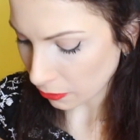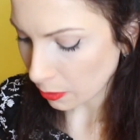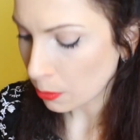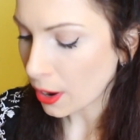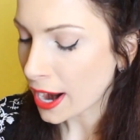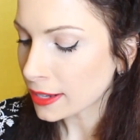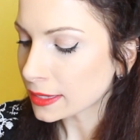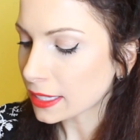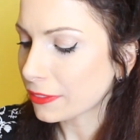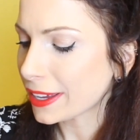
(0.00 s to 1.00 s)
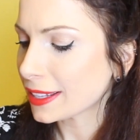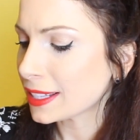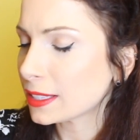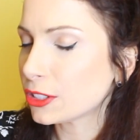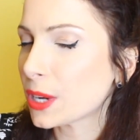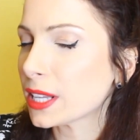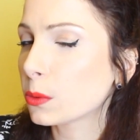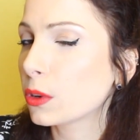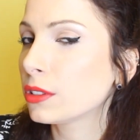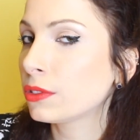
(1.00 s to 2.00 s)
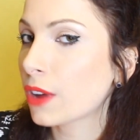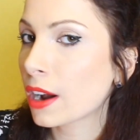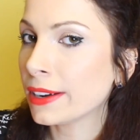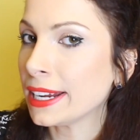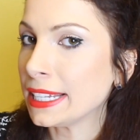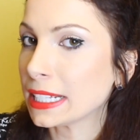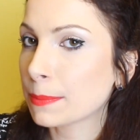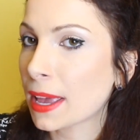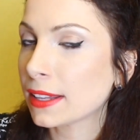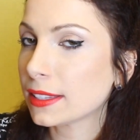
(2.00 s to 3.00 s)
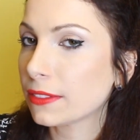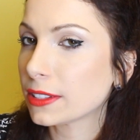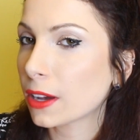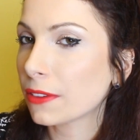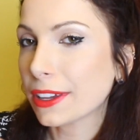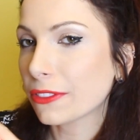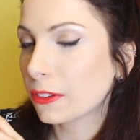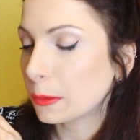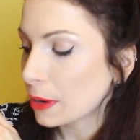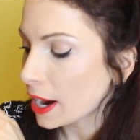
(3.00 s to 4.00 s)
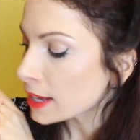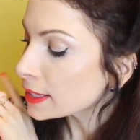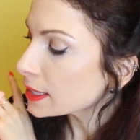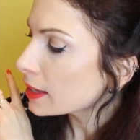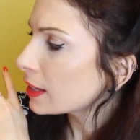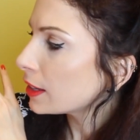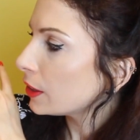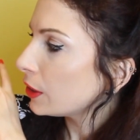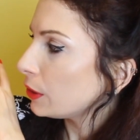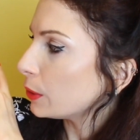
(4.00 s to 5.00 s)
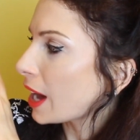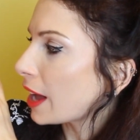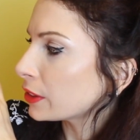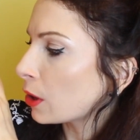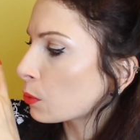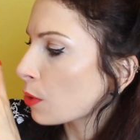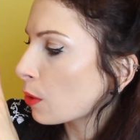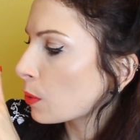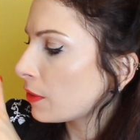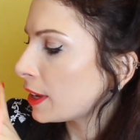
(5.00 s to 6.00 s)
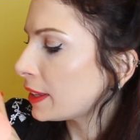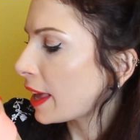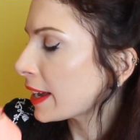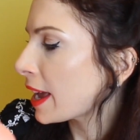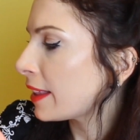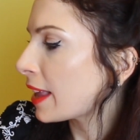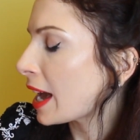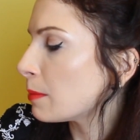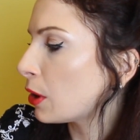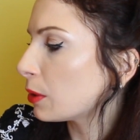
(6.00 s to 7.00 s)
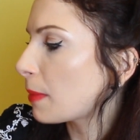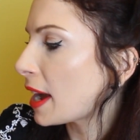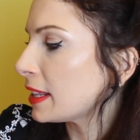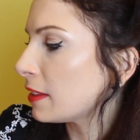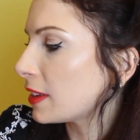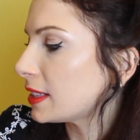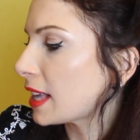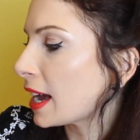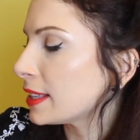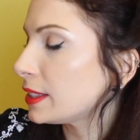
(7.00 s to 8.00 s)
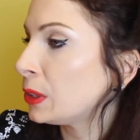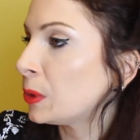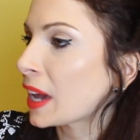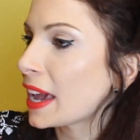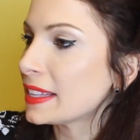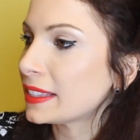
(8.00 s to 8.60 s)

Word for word: For the price, I think this dress was very inexpensive so I think for the price you can't go wrong with it. Again, I bought mine in the size UK